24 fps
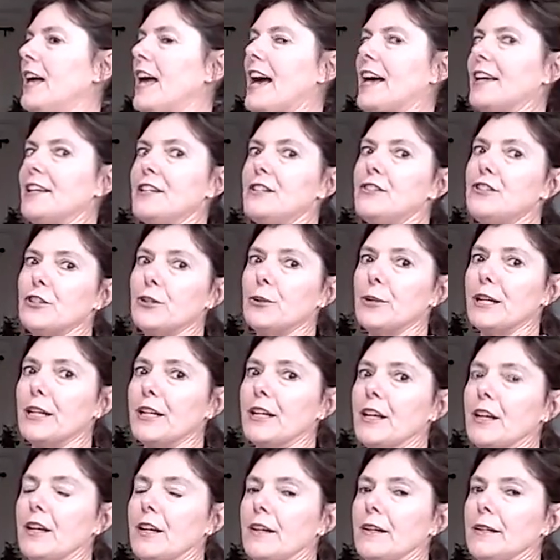How you
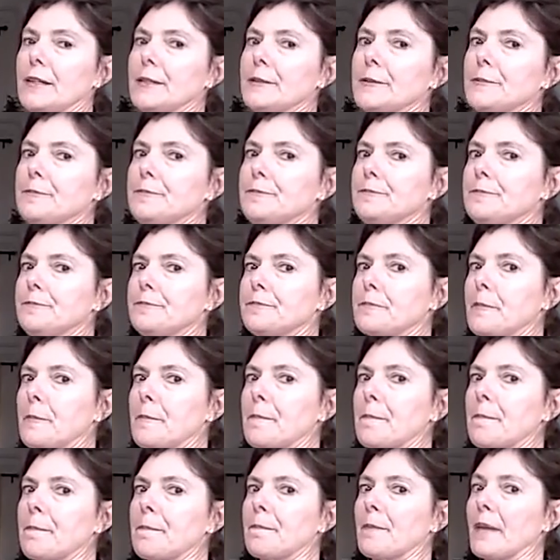doing?
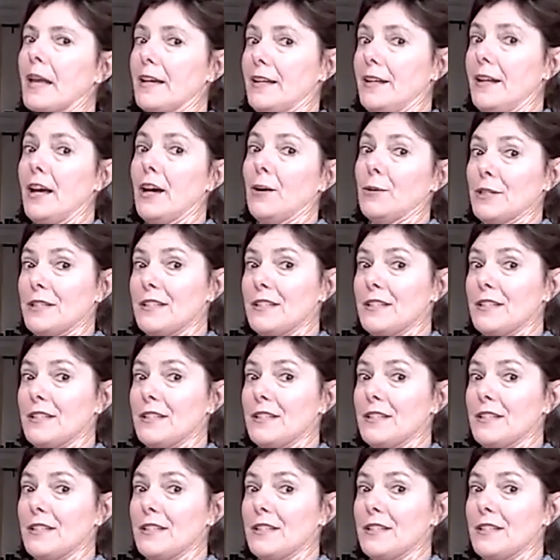I know,